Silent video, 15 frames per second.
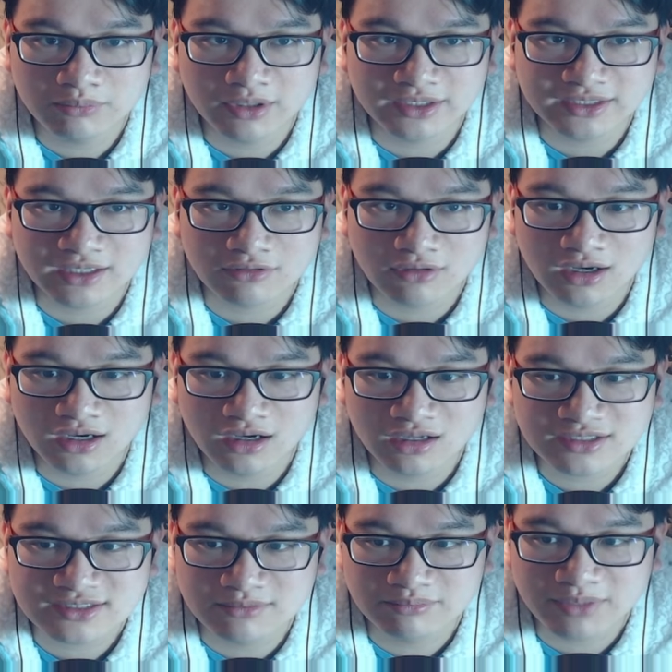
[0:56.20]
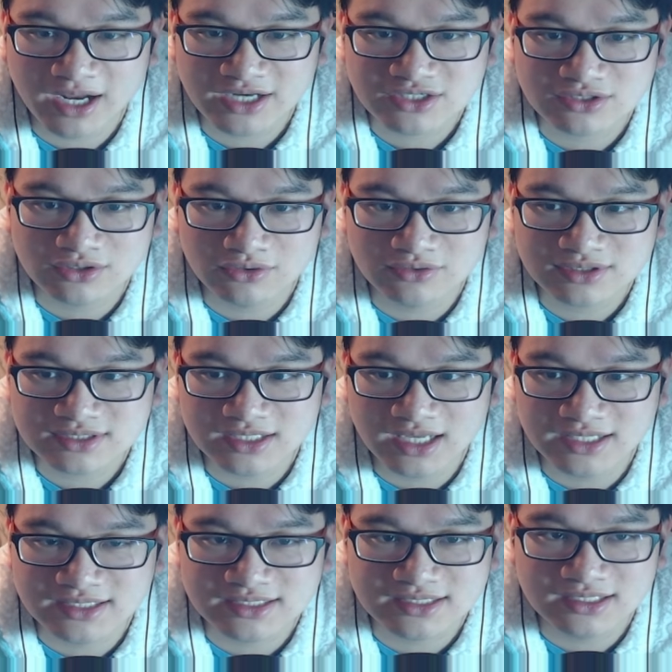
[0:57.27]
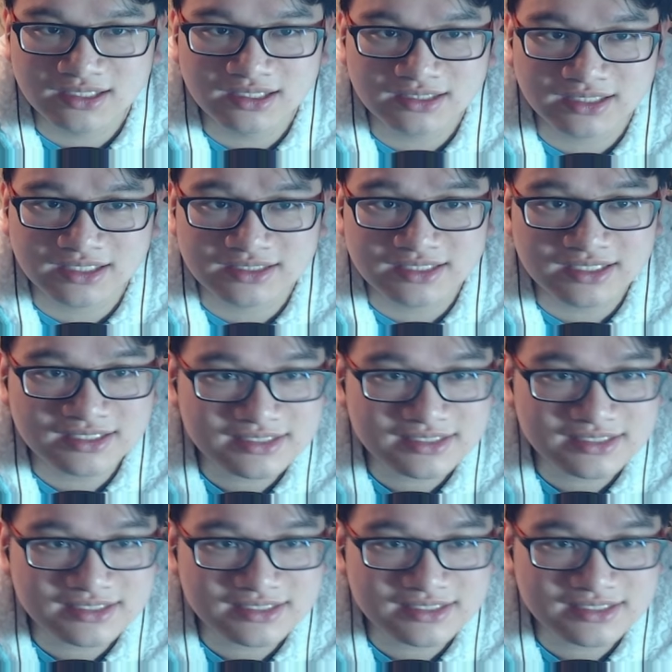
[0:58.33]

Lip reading: but there are some patch notes and they did